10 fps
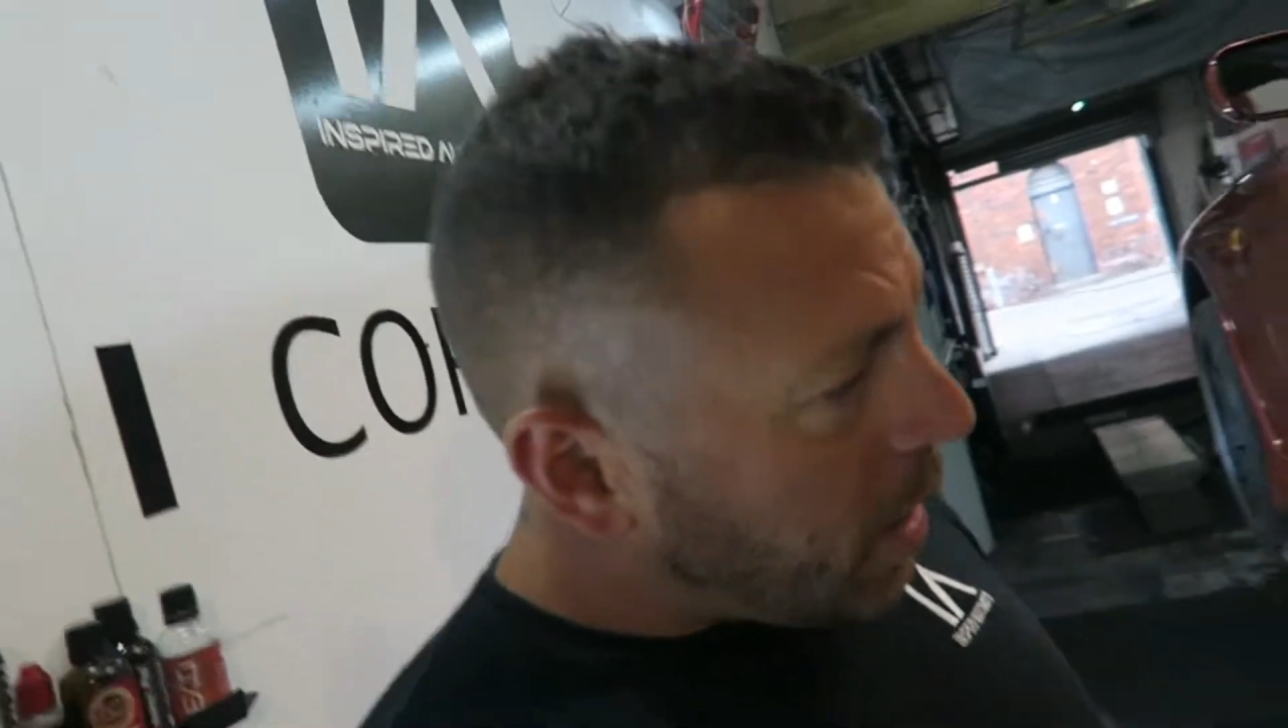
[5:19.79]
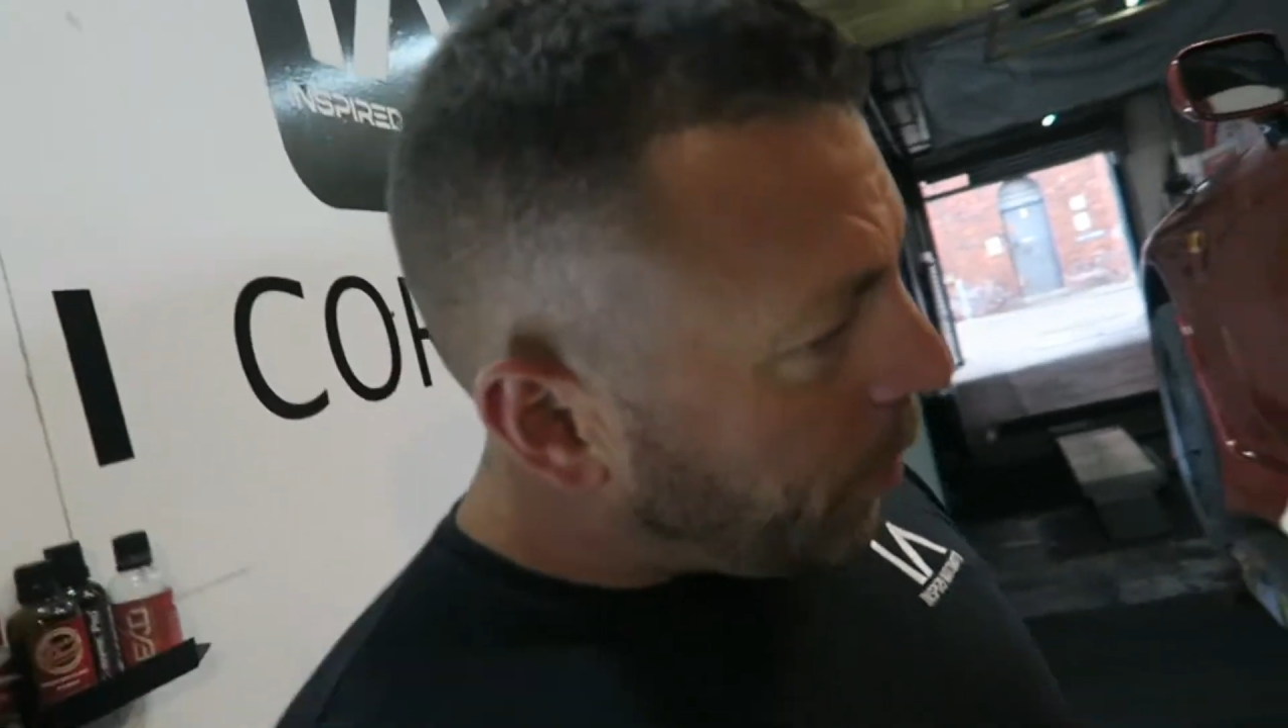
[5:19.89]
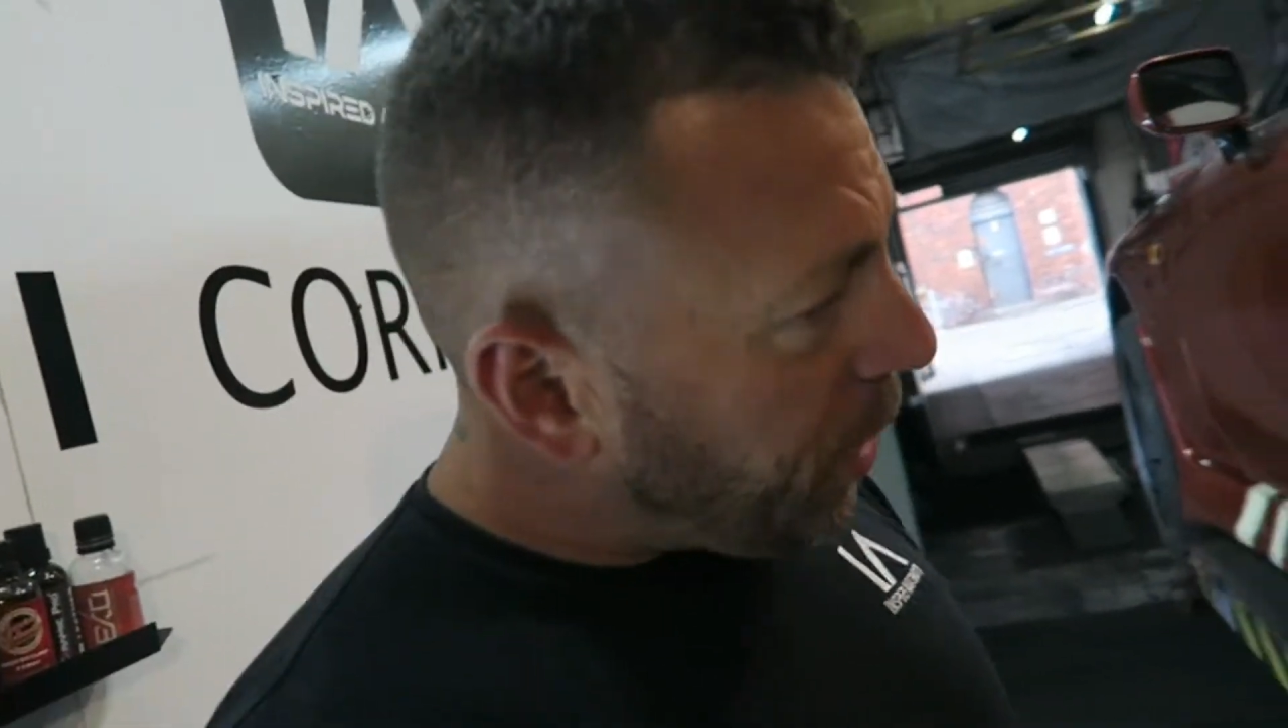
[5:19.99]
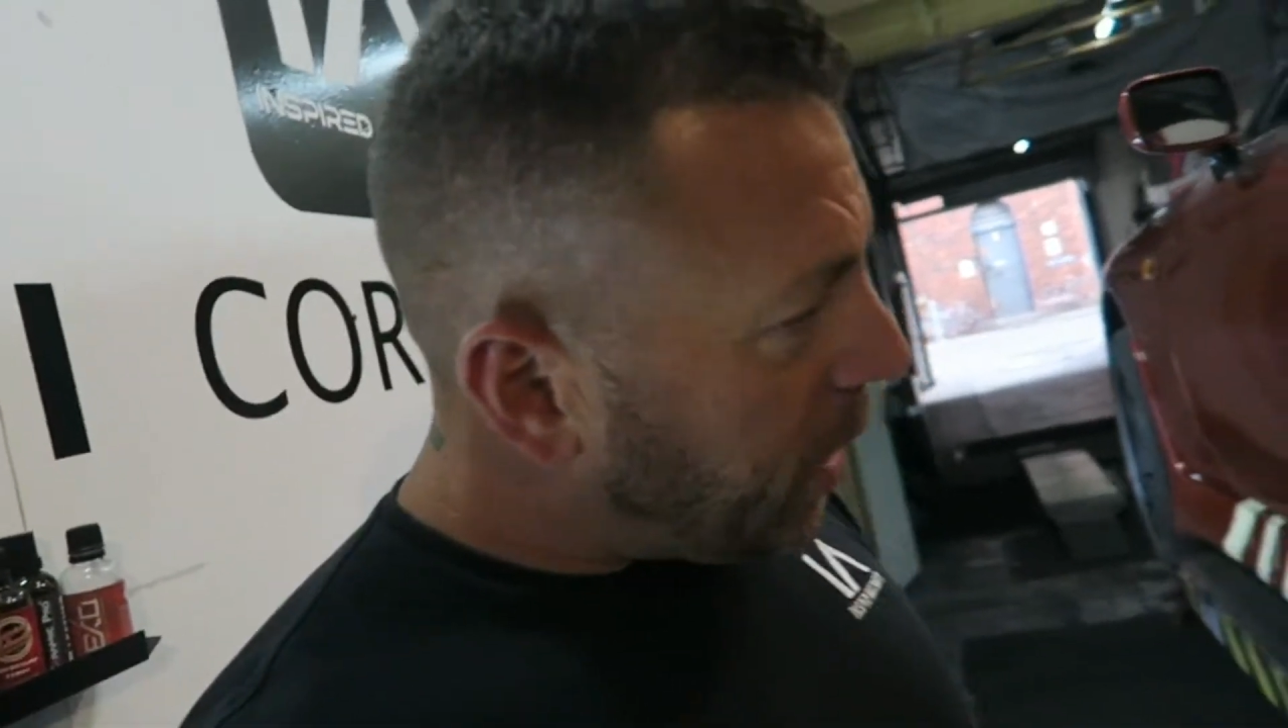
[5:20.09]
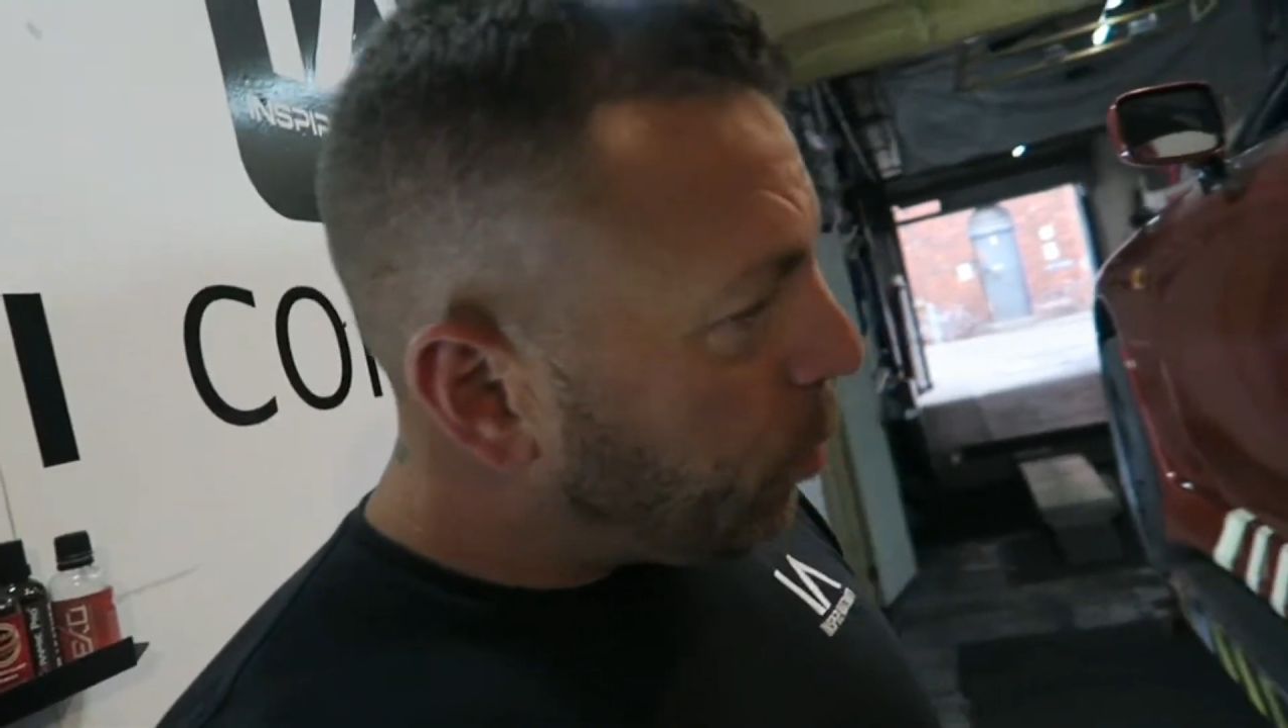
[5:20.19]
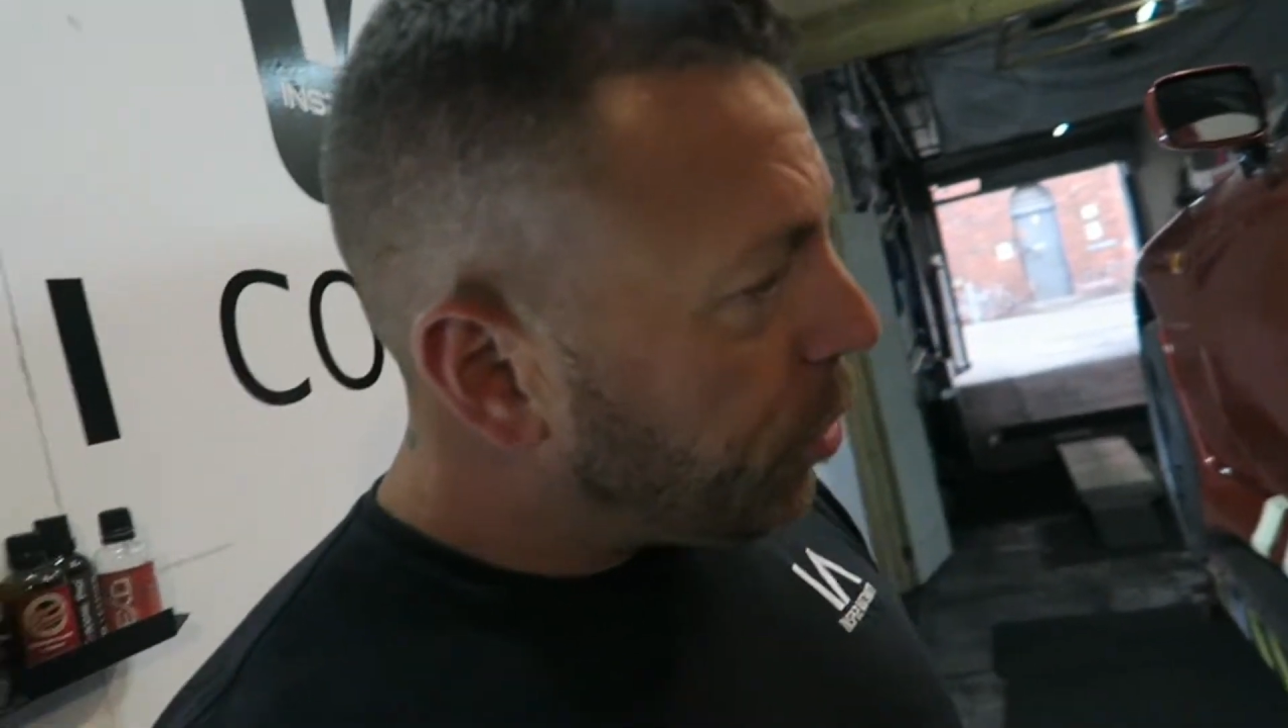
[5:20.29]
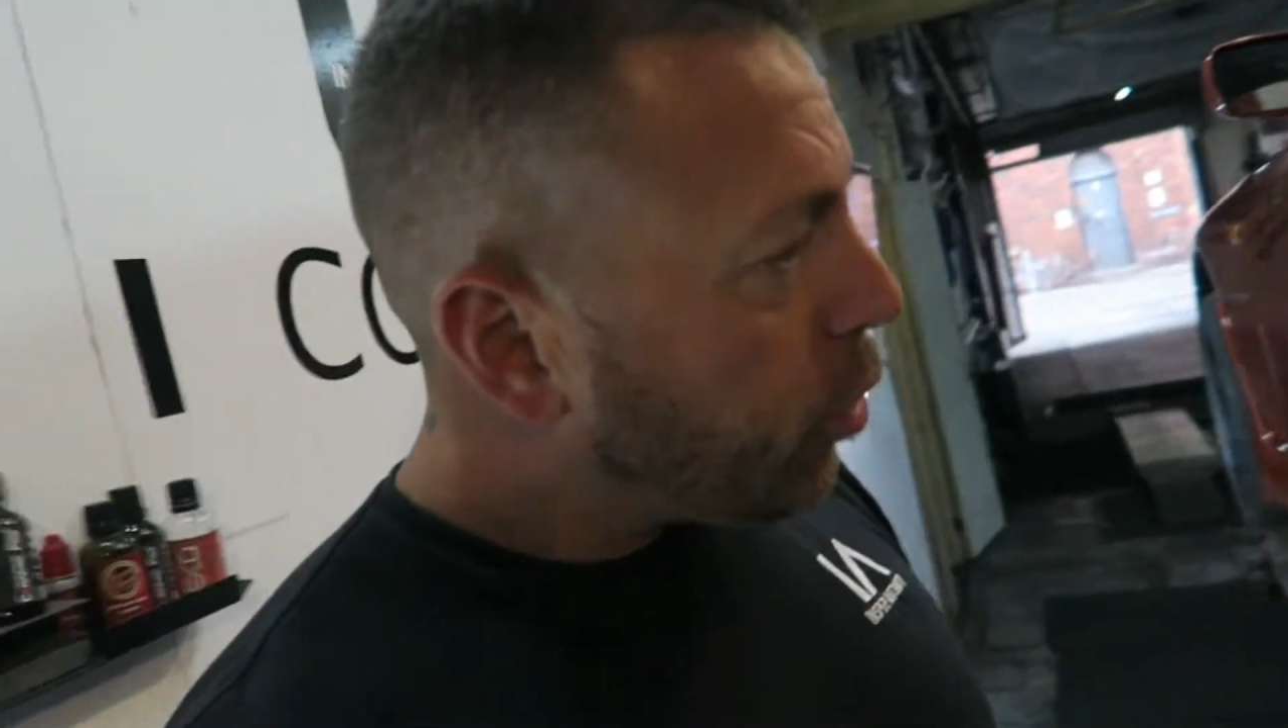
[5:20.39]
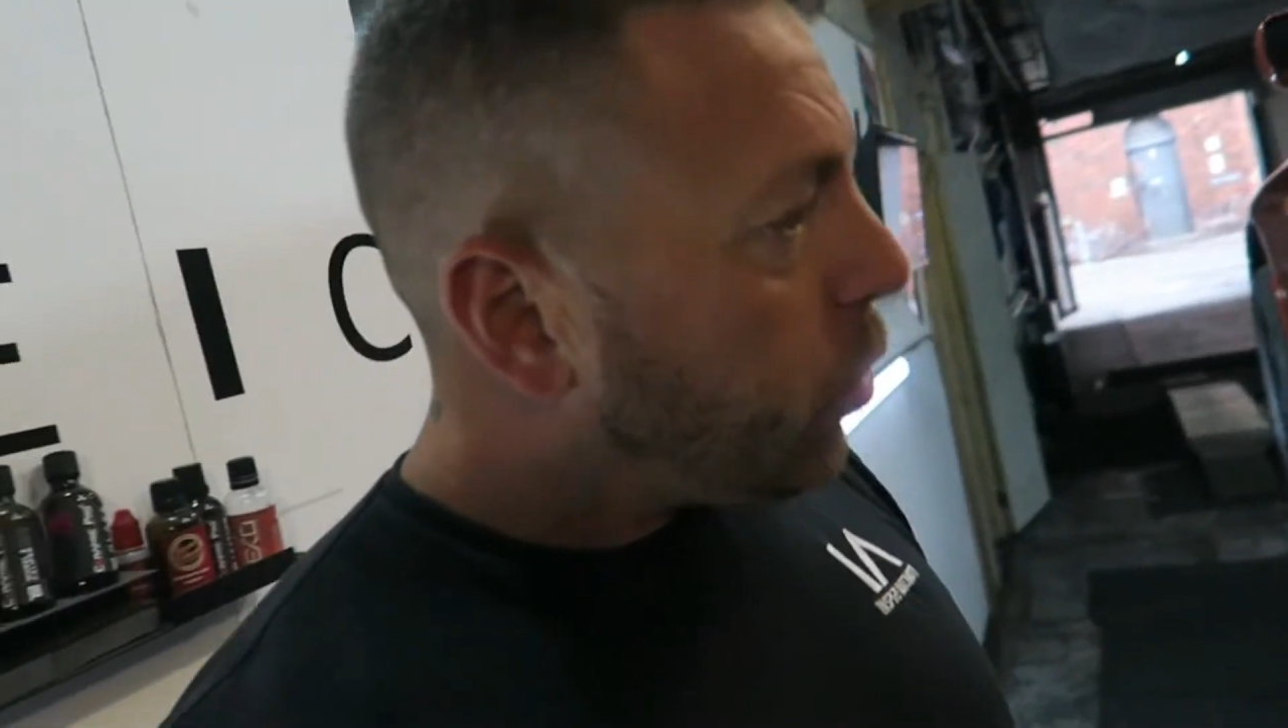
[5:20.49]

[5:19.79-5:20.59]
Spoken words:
I think I'm going to